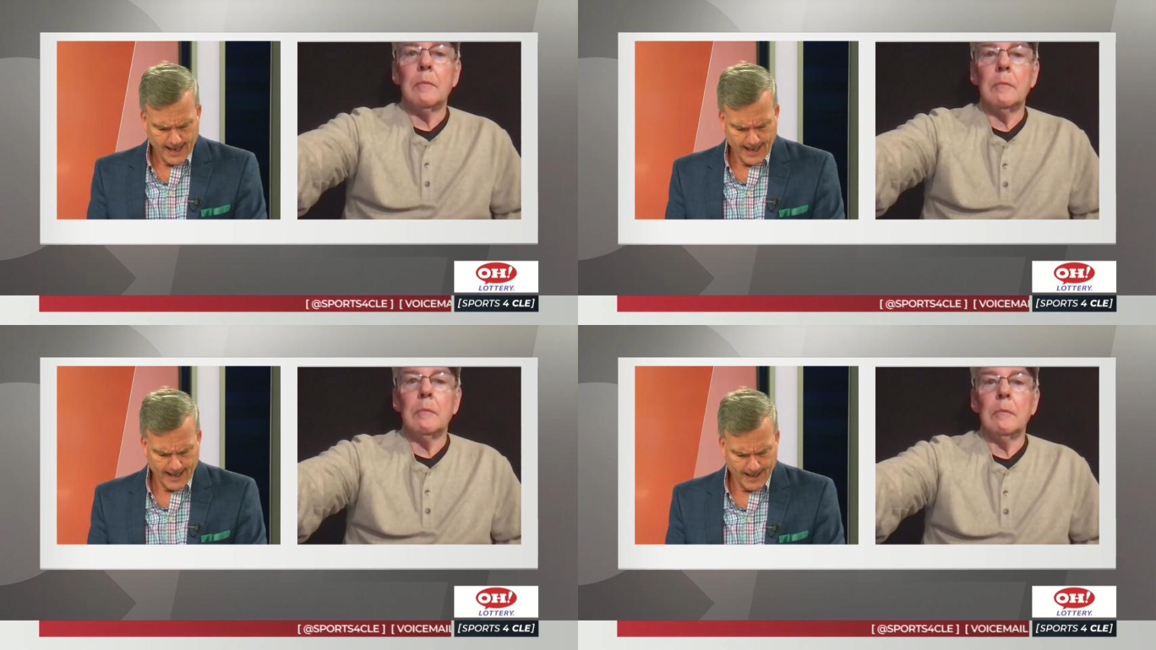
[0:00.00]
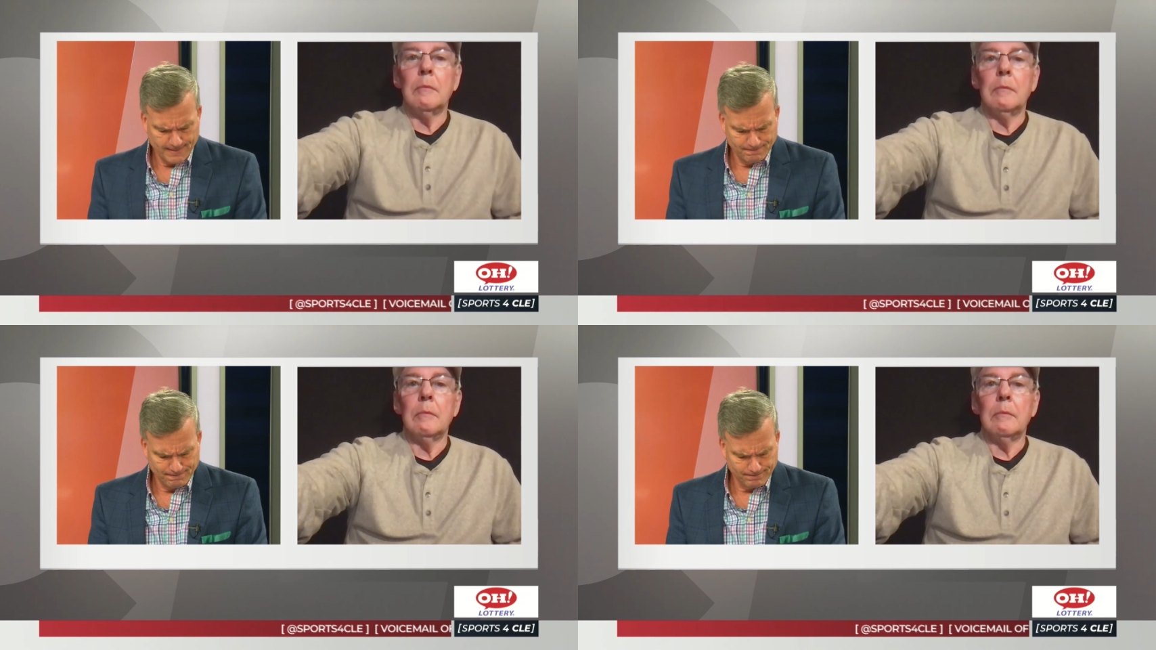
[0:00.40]

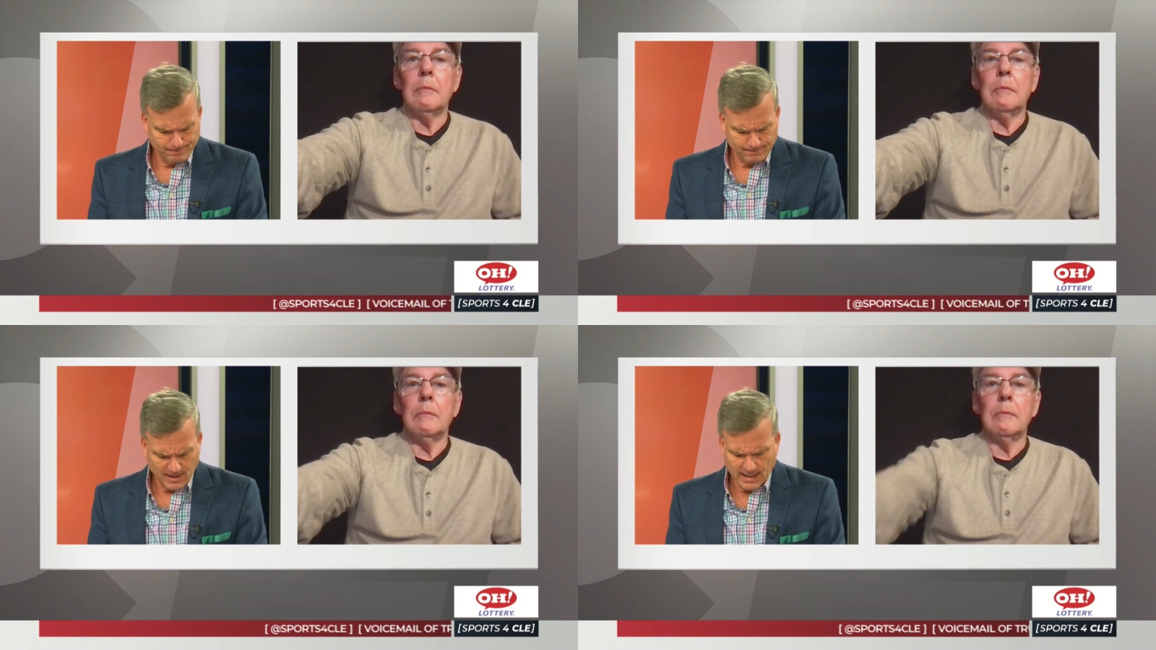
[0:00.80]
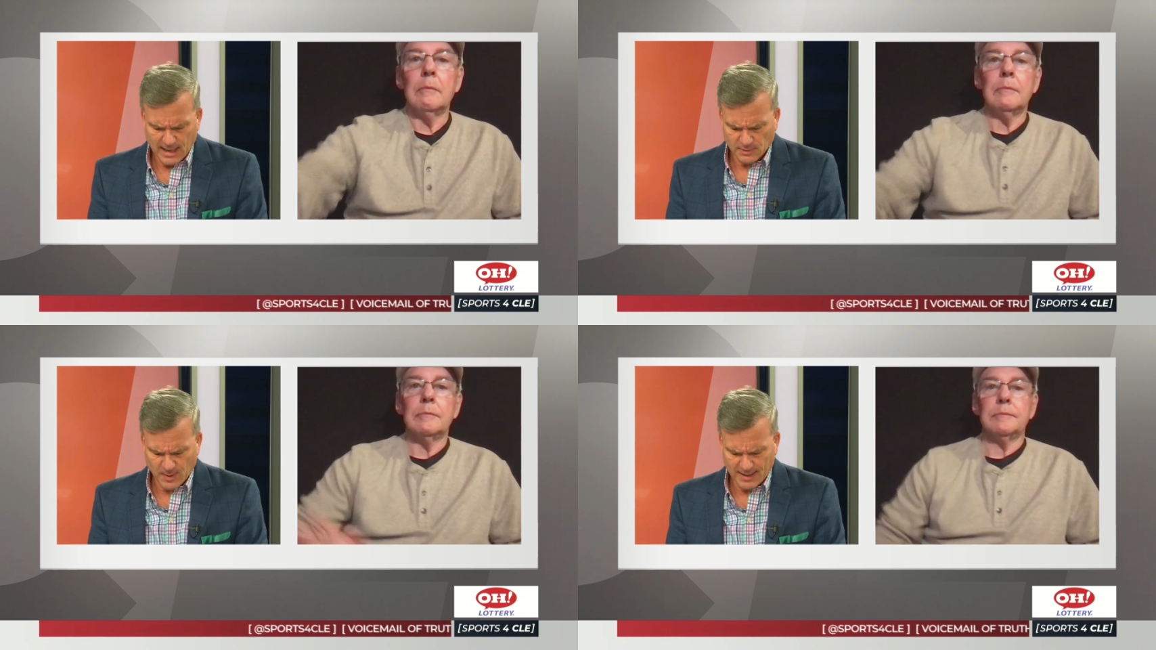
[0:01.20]

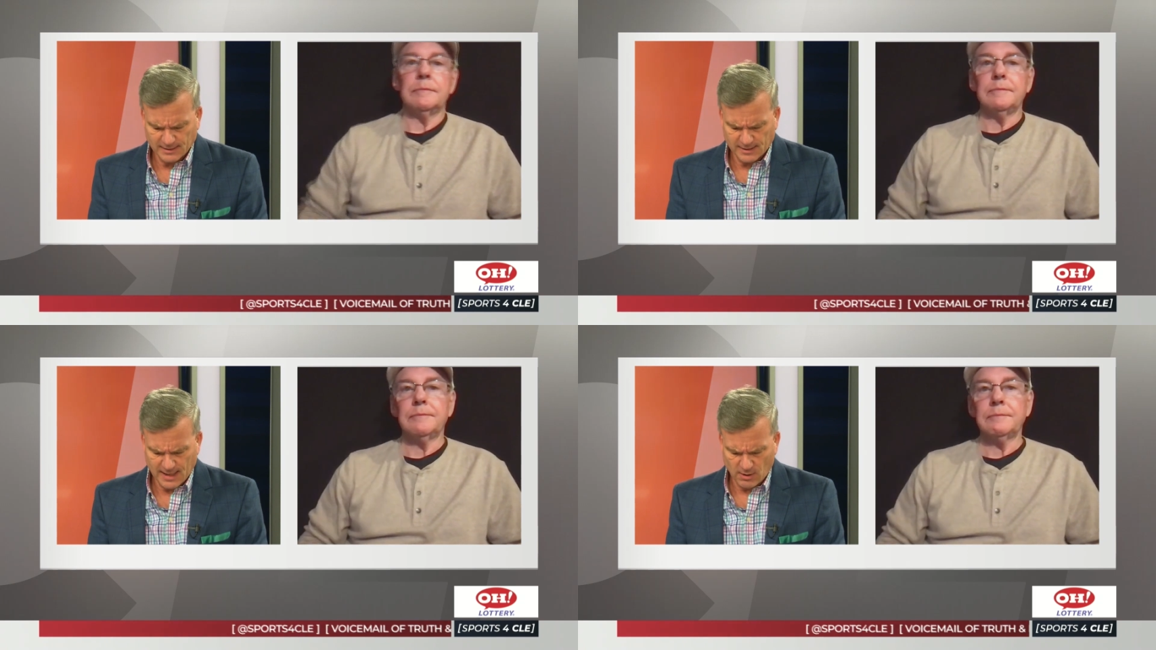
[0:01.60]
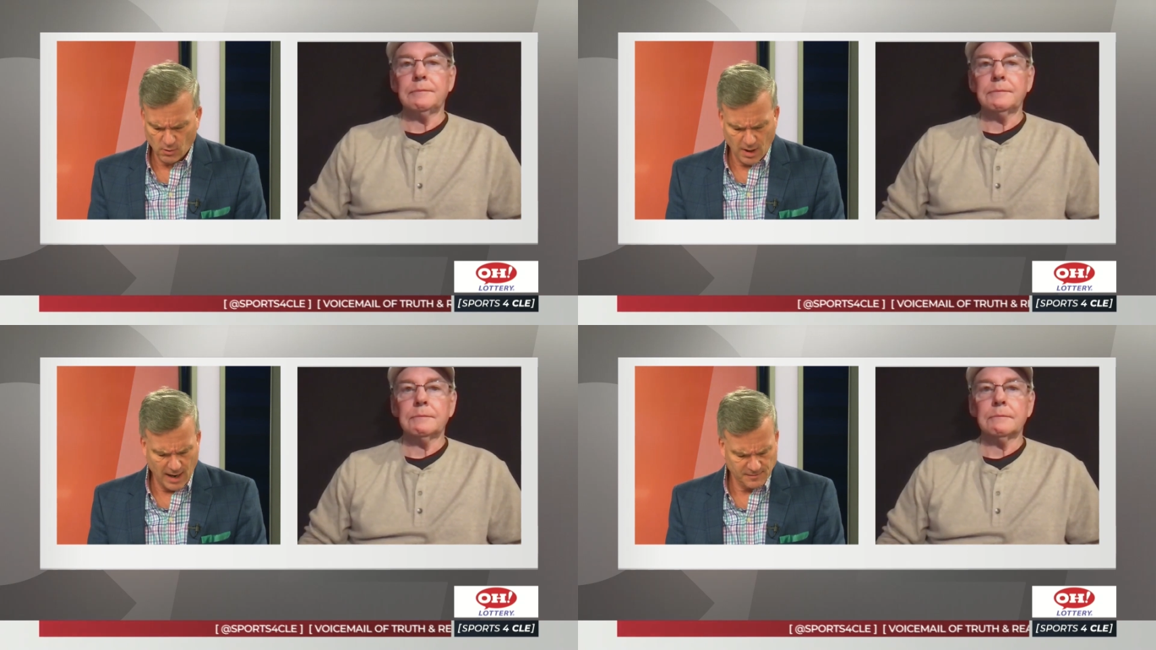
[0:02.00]
Speaker 1: ESPN's Dan
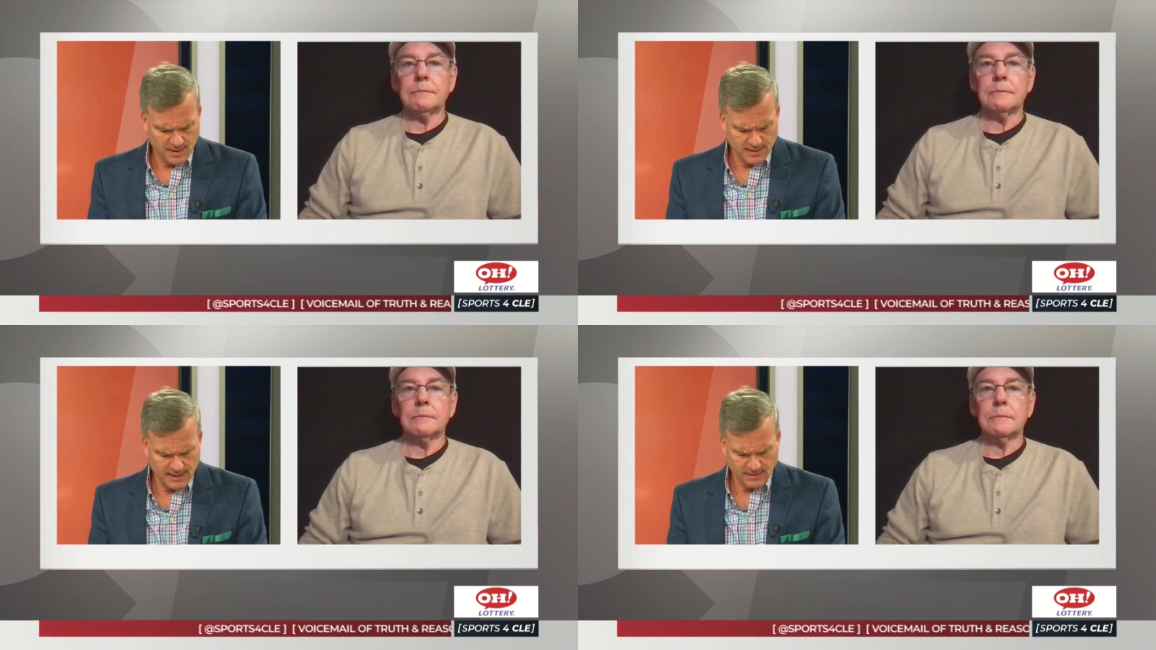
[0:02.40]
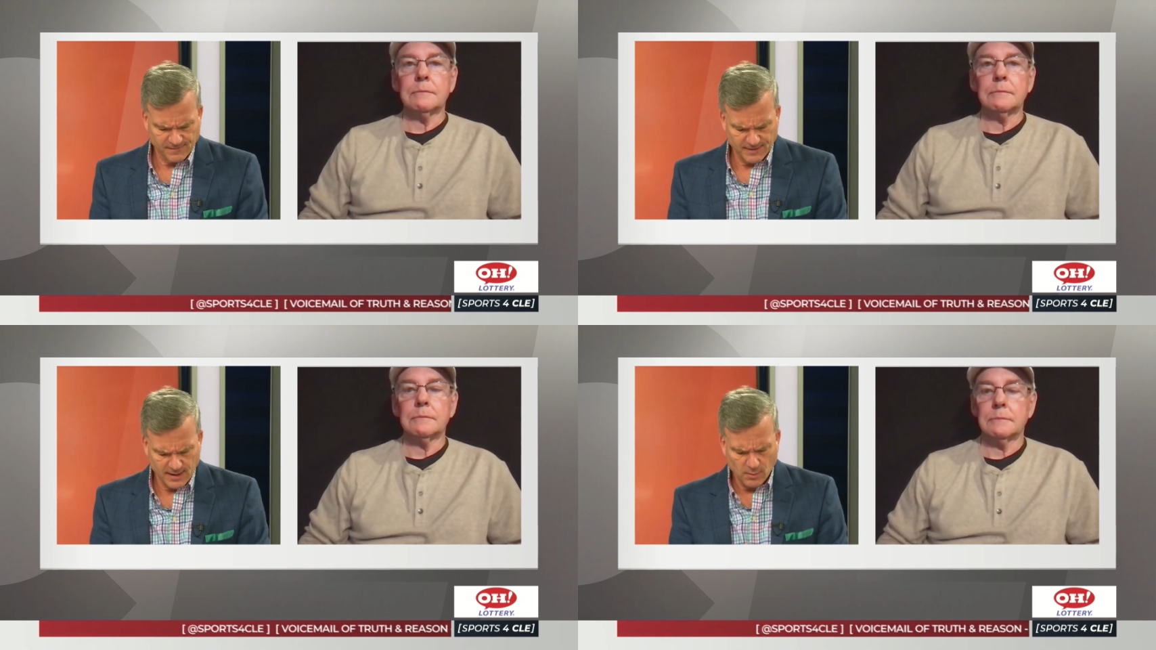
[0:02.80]
Orlovsky takes a
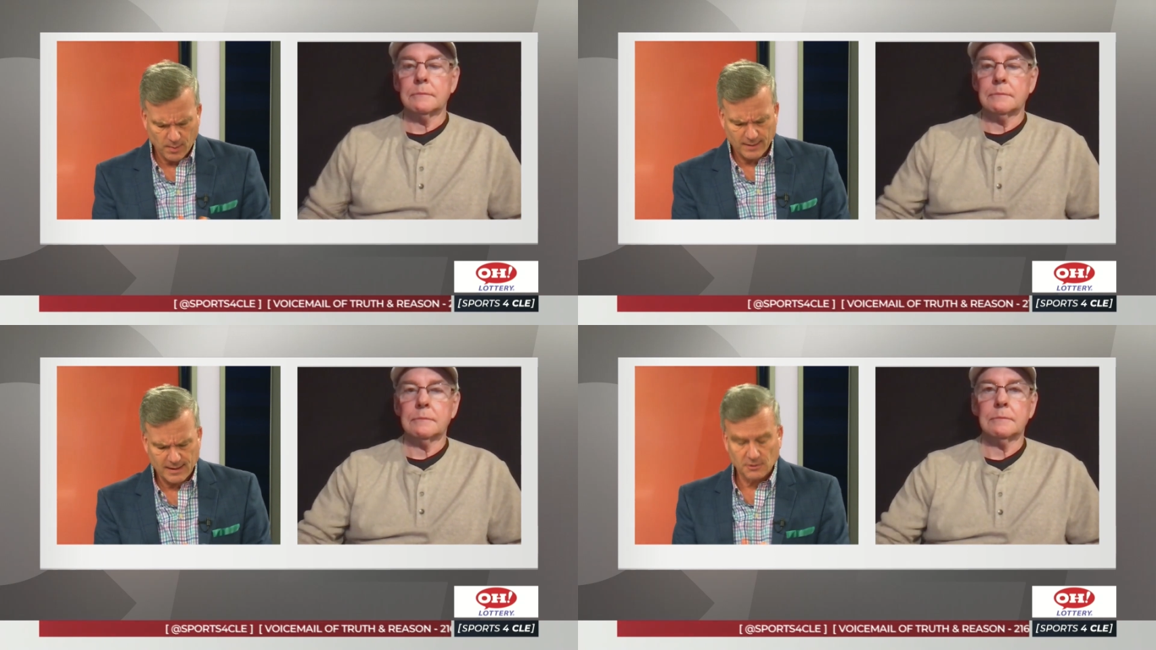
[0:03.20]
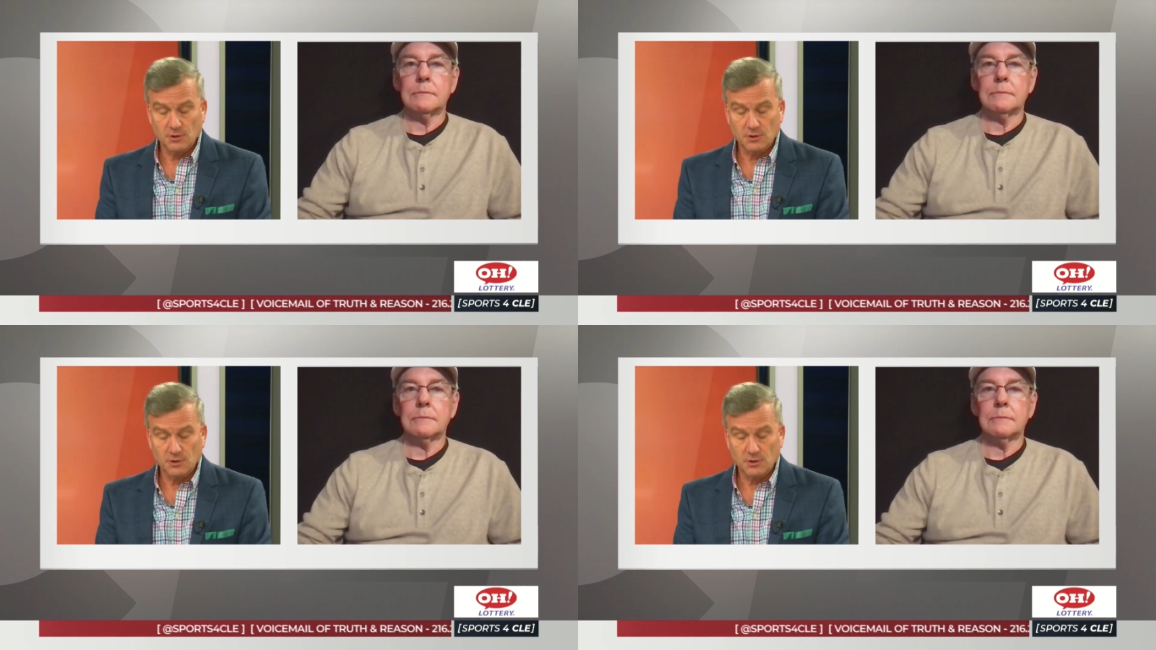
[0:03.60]
video breakdown,